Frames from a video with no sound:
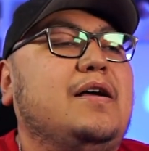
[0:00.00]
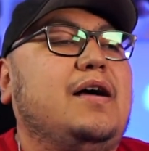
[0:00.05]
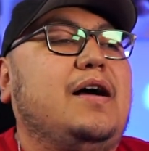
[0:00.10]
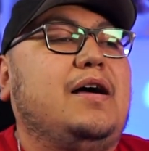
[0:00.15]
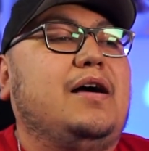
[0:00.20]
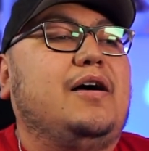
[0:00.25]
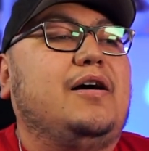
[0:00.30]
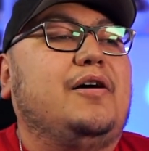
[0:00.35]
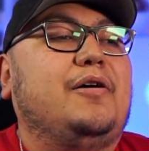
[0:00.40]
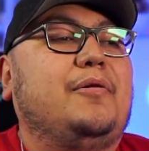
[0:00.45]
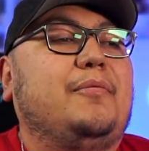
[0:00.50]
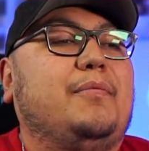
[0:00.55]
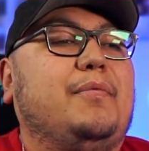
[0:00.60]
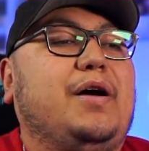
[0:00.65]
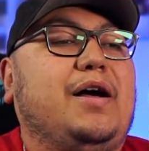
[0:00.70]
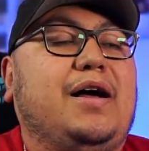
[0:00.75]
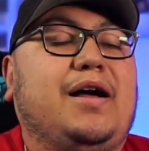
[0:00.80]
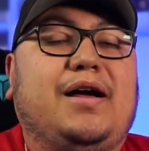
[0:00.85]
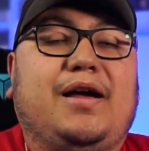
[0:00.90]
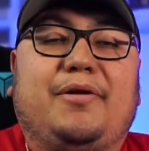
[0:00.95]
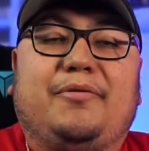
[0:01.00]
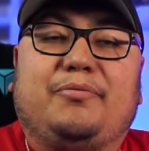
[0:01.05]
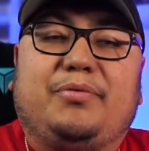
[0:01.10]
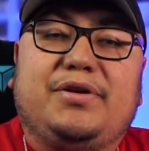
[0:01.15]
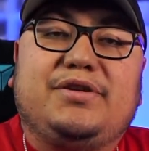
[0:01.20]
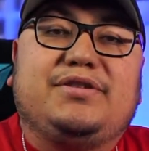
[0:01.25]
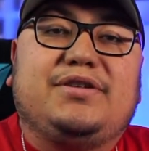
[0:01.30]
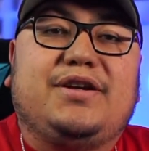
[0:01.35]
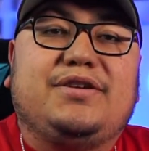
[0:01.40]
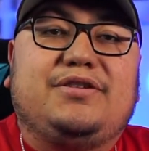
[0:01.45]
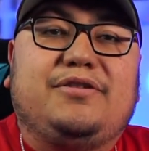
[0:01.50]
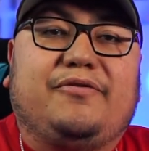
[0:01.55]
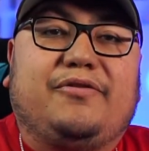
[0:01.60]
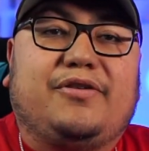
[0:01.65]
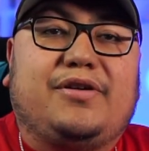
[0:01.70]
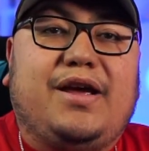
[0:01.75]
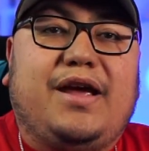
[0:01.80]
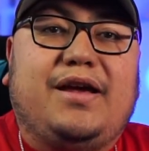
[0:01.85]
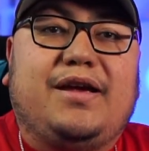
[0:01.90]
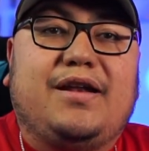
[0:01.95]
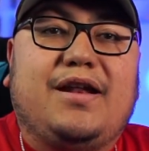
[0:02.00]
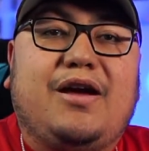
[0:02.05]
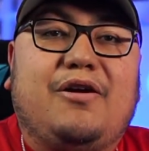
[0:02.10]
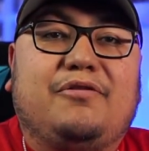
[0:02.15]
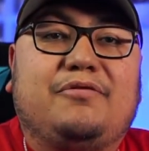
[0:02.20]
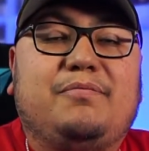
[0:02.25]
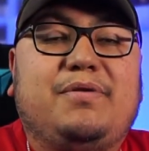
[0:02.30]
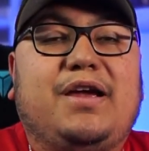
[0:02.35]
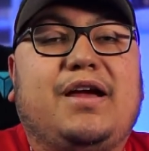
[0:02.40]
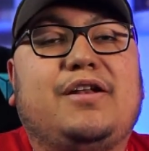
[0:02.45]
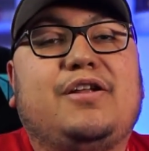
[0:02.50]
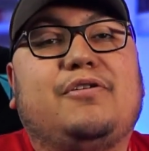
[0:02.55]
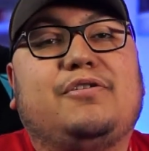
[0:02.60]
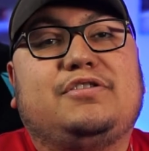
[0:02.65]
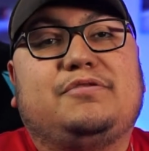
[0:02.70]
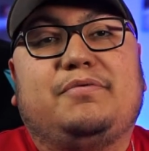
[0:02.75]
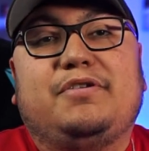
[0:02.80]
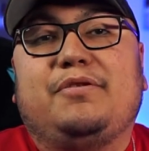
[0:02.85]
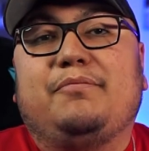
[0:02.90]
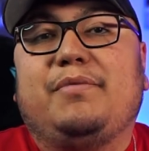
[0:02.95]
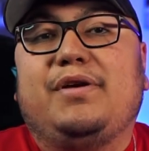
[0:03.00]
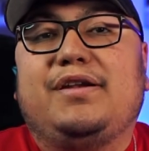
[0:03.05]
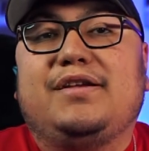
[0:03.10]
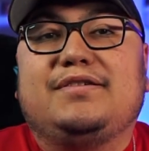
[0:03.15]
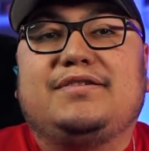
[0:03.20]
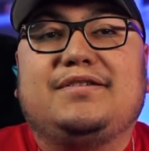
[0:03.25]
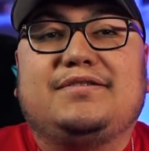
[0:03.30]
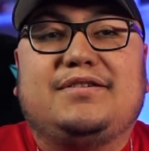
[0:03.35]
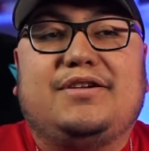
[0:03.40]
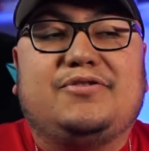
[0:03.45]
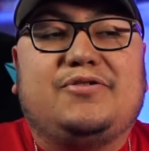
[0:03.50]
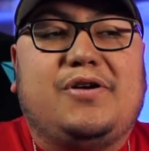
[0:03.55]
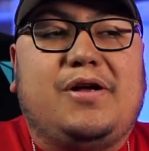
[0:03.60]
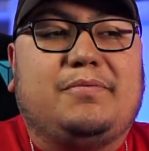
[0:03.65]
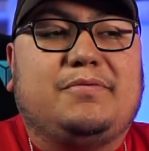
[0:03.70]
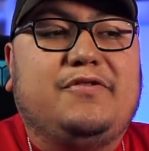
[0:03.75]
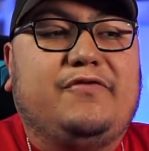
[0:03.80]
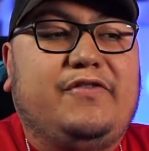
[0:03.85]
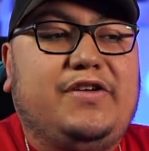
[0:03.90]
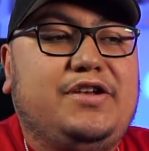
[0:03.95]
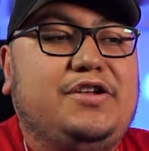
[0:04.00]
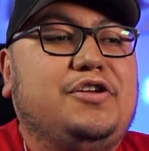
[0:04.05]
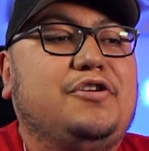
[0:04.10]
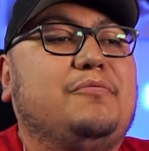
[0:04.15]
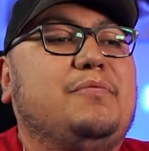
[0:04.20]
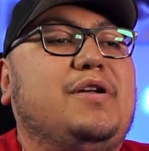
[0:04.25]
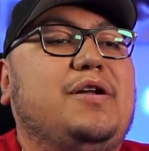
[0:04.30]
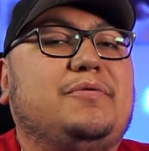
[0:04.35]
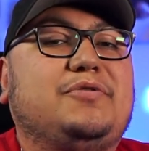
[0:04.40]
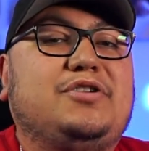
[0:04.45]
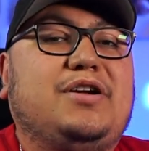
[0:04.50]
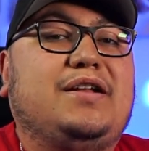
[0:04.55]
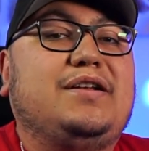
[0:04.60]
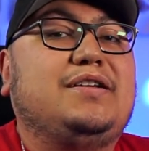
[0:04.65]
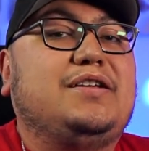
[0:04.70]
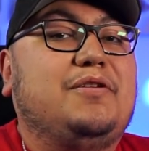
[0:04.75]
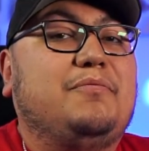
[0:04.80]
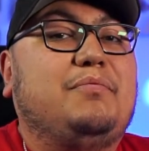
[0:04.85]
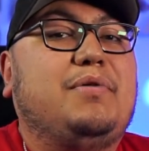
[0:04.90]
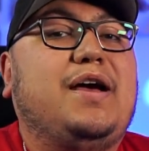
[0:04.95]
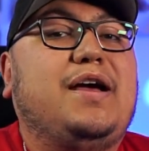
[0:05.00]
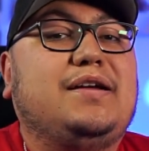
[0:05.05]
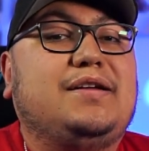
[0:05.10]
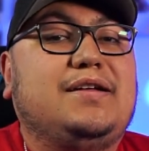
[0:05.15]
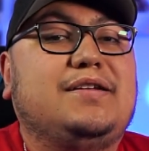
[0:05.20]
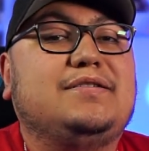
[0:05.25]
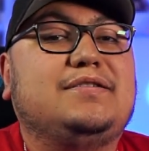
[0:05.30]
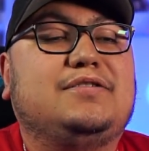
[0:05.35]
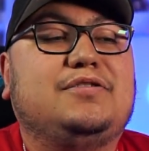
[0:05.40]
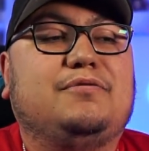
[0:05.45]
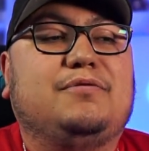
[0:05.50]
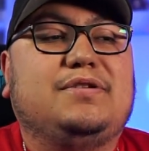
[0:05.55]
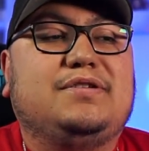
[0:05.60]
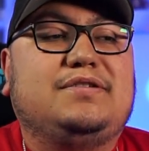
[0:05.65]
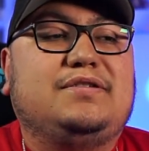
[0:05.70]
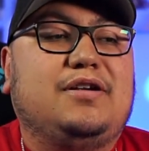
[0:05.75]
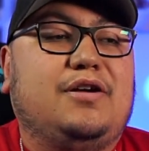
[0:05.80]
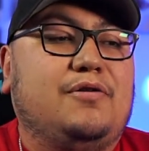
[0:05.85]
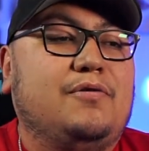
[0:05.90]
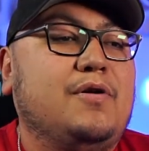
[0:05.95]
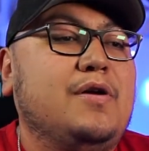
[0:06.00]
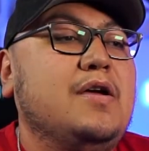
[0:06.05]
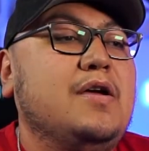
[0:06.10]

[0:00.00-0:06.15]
I appreciate you for hanging out with me. I know it's been a minute since I dropped the video, but I'm trying to get back into it. So